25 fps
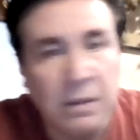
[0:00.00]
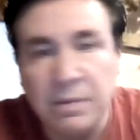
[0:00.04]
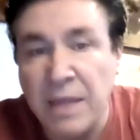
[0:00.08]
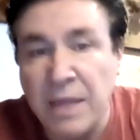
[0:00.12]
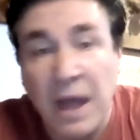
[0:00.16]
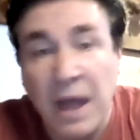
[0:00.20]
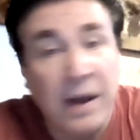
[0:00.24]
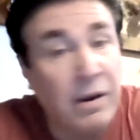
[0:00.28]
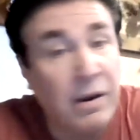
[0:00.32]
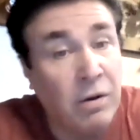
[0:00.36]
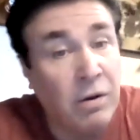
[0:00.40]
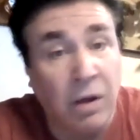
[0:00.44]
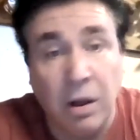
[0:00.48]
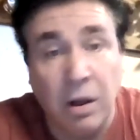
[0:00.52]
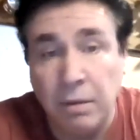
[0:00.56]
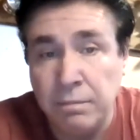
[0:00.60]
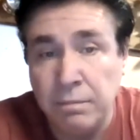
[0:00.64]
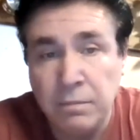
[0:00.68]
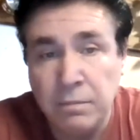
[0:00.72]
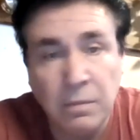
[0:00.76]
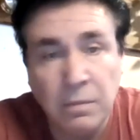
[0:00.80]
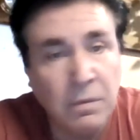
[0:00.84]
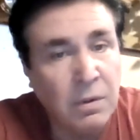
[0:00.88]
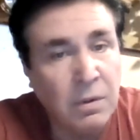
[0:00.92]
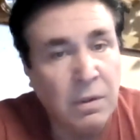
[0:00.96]
not at
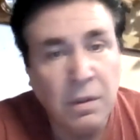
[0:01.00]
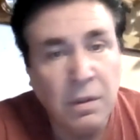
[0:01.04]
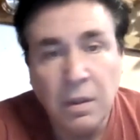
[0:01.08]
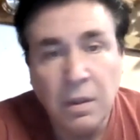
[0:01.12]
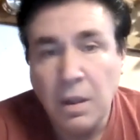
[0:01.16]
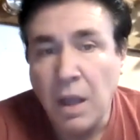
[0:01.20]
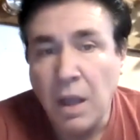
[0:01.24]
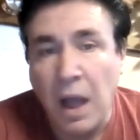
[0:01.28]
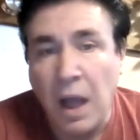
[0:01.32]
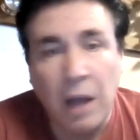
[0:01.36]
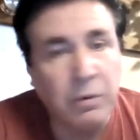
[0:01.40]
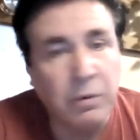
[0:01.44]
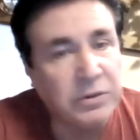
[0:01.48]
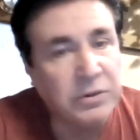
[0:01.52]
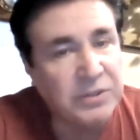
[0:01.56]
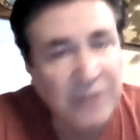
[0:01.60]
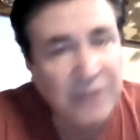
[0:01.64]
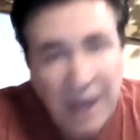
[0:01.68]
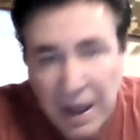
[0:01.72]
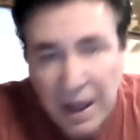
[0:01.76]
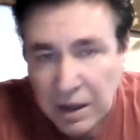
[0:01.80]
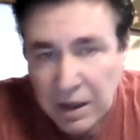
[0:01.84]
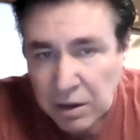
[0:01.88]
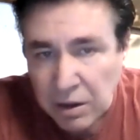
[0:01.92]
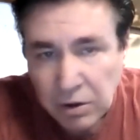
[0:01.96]
all. I was
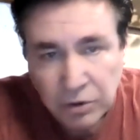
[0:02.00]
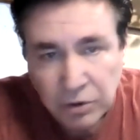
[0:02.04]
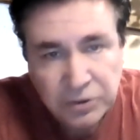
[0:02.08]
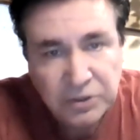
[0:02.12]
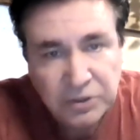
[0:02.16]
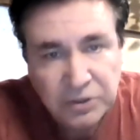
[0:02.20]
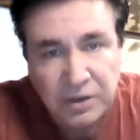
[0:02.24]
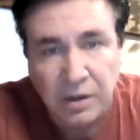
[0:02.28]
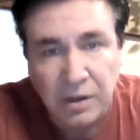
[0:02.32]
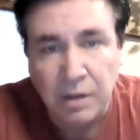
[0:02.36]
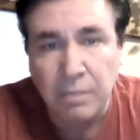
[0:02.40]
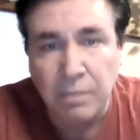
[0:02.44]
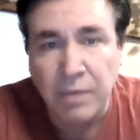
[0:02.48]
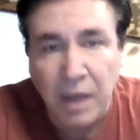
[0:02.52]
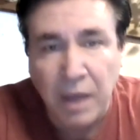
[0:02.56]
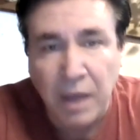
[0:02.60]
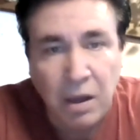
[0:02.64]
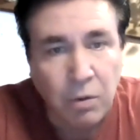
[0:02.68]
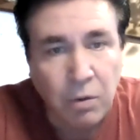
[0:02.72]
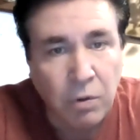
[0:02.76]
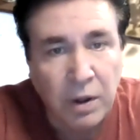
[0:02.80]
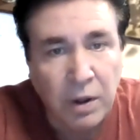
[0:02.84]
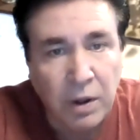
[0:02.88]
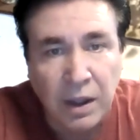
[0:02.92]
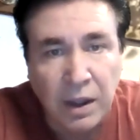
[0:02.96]
not close to him
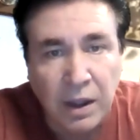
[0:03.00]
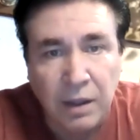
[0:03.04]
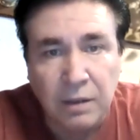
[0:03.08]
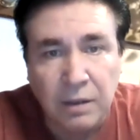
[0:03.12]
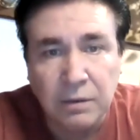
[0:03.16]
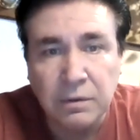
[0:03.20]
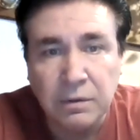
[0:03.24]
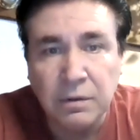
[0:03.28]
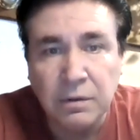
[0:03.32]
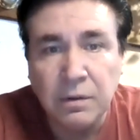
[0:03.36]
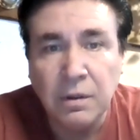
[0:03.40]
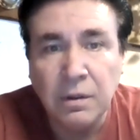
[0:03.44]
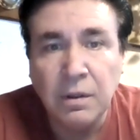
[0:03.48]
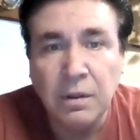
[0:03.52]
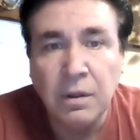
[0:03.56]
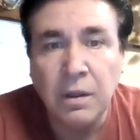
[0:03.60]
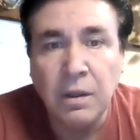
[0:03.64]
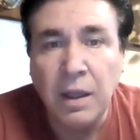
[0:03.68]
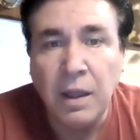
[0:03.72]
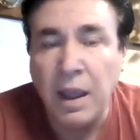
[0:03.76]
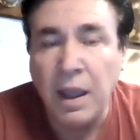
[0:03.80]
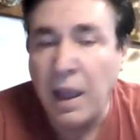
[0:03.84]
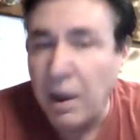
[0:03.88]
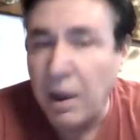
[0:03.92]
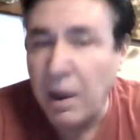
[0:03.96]
that way.
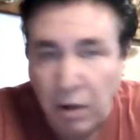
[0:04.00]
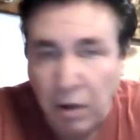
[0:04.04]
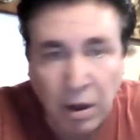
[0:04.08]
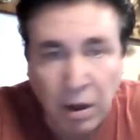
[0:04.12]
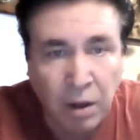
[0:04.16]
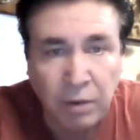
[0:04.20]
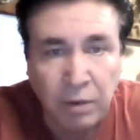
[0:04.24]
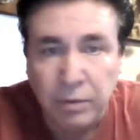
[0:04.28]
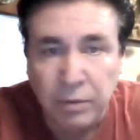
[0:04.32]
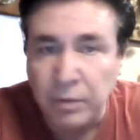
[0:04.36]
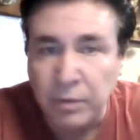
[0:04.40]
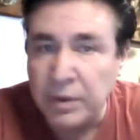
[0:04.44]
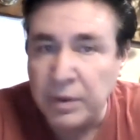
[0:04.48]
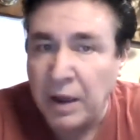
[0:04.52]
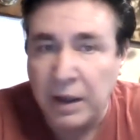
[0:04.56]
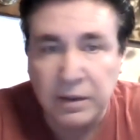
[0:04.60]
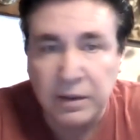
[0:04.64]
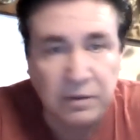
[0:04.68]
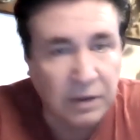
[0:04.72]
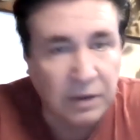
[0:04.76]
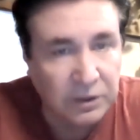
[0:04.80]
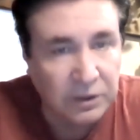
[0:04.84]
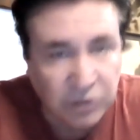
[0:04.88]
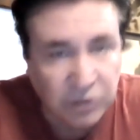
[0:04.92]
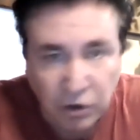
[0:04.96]
At all.
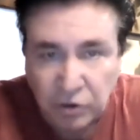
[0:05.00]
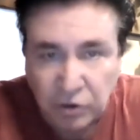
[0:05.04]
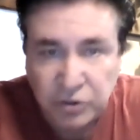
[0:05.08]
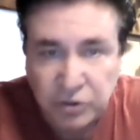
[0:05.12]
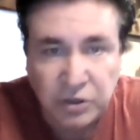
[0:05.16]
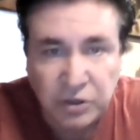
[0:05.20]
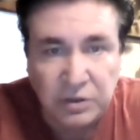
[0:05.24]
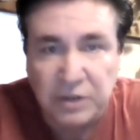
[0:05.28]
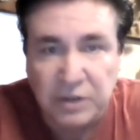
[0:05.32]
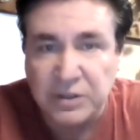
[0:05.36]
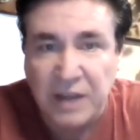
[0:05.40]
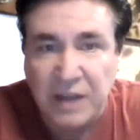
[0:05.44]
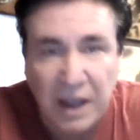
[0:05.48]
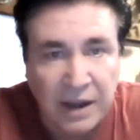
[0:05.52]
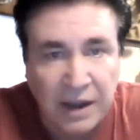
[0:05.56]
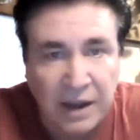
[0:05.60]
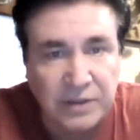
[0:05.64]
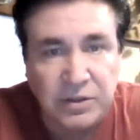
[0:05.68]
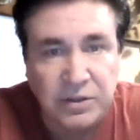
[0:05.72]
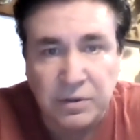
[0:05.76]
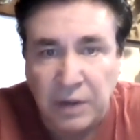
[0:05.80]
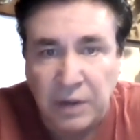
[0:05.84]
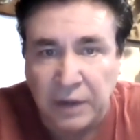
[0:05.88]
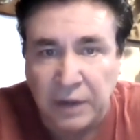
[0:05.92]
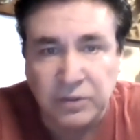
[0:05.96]
I told you
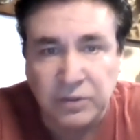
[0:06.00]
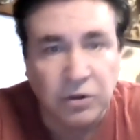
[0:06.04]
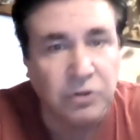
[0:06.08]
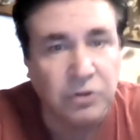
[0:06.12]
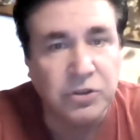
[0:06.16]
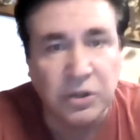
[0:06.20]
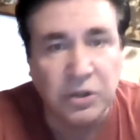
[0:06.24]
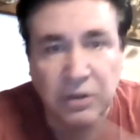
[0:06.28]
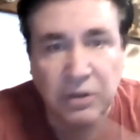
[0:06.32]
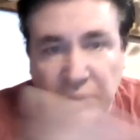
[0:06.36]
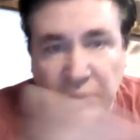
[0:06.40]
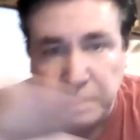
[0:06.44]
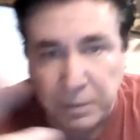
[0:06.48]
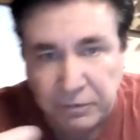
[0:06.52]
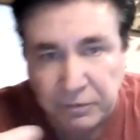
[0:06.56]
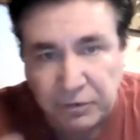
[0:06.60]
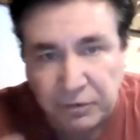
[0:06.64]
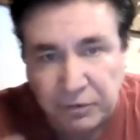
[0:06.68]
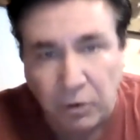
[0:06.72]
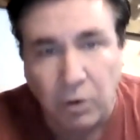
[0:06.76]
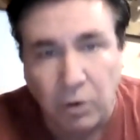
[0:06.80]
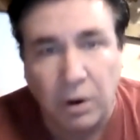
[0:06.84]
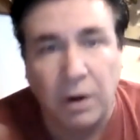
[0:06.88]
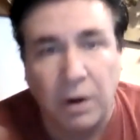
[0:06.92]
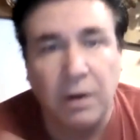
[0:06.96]
this
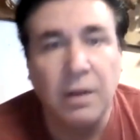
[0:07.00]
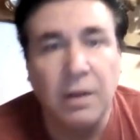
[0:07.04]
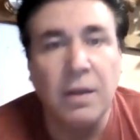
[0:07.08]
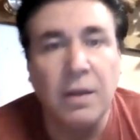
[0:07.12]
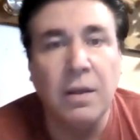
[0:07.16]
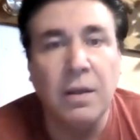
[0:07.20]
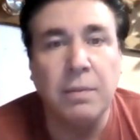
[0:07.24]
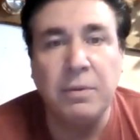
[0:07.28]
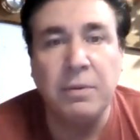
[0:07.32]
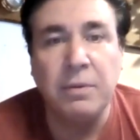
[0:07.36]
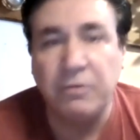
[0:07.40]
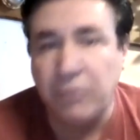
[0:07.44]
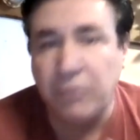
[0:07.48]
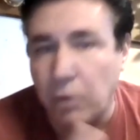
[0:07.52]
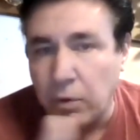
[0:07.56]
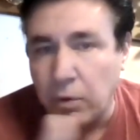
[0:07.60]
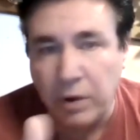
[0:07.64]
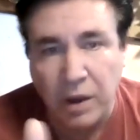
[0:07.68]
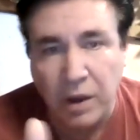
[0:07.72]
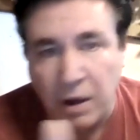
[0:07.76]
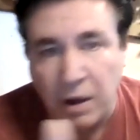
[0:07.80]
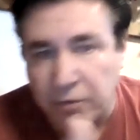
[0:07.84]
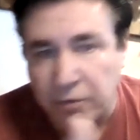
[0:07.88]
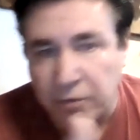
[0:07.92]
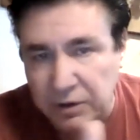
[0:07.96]
before
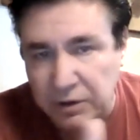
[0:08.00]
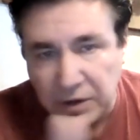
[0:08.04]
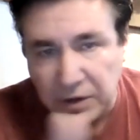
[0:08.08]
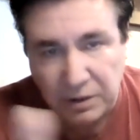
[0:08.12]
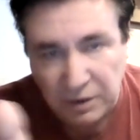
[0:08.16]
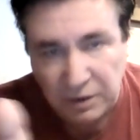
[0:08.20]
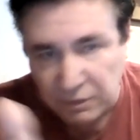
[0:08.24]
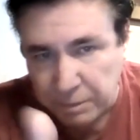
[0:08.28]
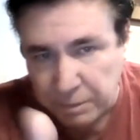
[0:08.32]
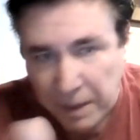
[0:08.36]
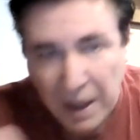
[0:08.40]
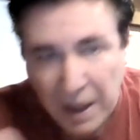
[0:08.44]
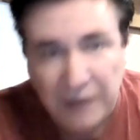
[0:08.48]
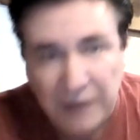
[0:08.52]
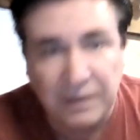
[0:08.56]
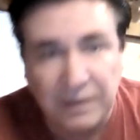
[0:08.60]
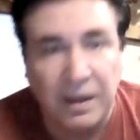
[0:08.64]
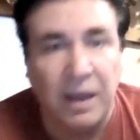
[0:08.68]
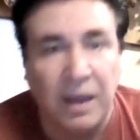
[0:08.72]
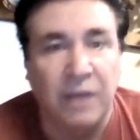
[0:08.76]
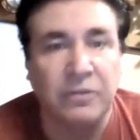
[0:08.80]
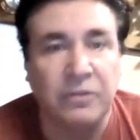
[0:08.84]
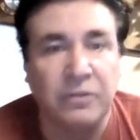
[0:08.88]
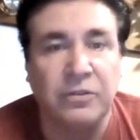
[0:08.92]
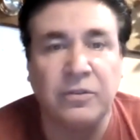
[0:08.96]
we ever did these
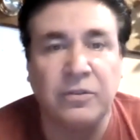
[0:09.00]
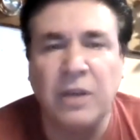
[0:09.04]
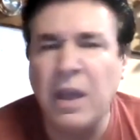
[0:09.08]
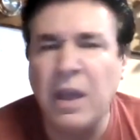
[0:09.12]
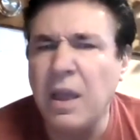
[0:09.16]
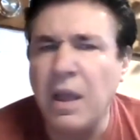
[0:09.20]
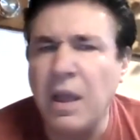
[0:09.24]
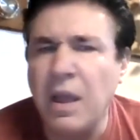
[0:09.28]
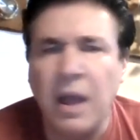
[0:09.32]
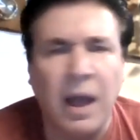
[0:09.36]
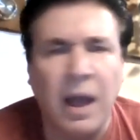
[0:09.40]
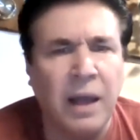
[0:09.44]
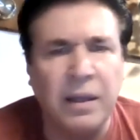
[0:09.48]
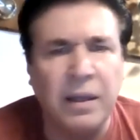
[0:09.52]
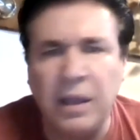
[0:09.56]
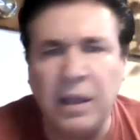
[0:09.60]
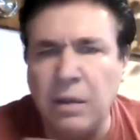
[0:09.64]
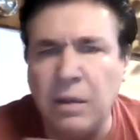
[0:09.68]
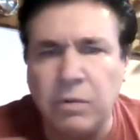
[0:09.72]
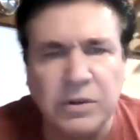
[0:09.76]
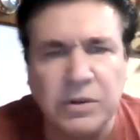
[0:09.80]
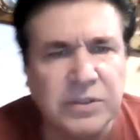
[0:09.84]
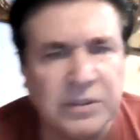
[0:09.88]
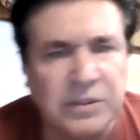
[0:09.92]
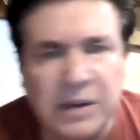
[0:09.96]
podcasts.
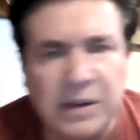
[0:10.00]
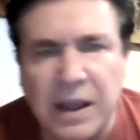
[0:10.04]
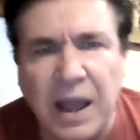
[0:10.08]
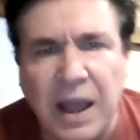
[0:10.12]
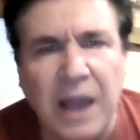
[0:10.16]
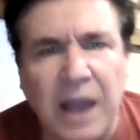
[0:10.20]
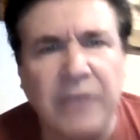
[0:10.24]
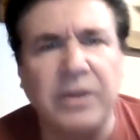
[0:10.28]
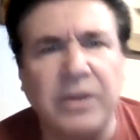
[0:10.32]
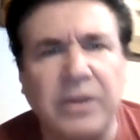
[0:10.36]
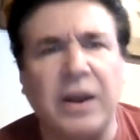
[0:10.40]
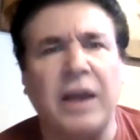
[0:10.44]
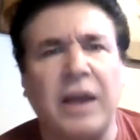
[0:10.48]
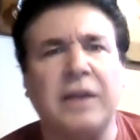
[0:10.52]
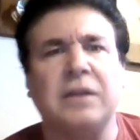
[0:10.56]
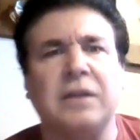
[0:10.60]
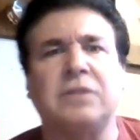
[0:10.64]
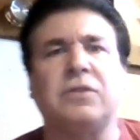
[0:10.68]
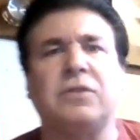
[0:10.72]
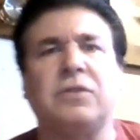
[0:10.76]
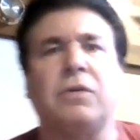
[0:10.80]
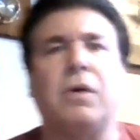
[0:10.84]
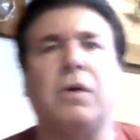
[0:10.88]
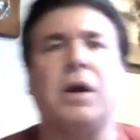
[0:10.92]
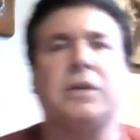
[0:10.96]
He wasn't a guy that I
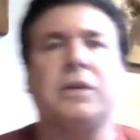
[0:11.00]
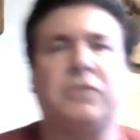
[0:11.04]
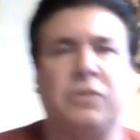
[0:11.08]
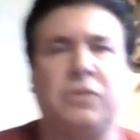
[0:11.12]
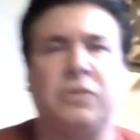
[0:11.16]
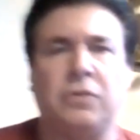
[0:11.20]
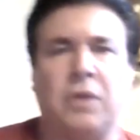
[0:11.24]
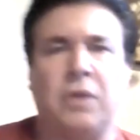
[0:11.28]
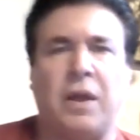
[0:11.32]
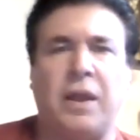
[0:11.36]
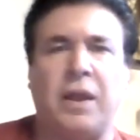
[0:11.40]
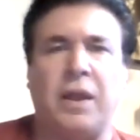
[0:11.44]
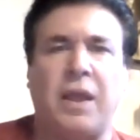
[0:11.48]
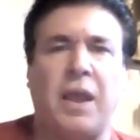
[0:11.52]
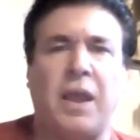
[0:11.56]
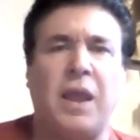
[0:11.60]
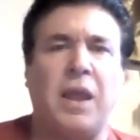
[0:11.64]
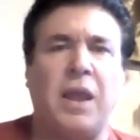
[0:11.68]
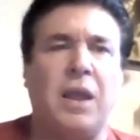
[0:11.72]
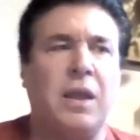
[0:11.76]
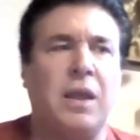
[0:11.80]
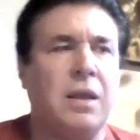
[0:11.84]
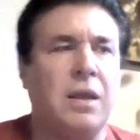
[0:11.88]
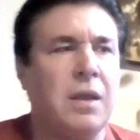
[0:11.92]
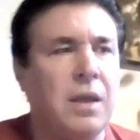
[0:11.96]
could talk to like,
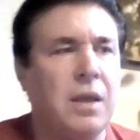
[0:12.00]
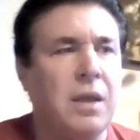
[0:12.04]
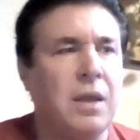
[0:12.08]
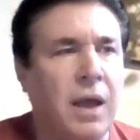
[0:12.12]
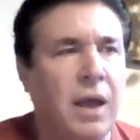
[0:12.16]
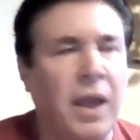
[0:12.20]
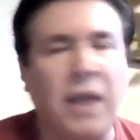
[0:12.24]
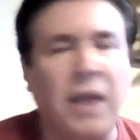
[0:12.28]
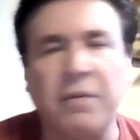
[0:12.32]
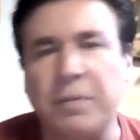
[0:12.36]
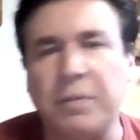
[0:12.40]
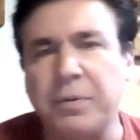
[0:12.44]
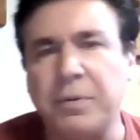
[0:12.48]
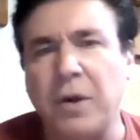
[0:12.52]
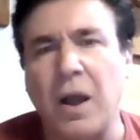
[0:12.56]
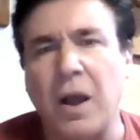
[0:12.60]
hey, I have a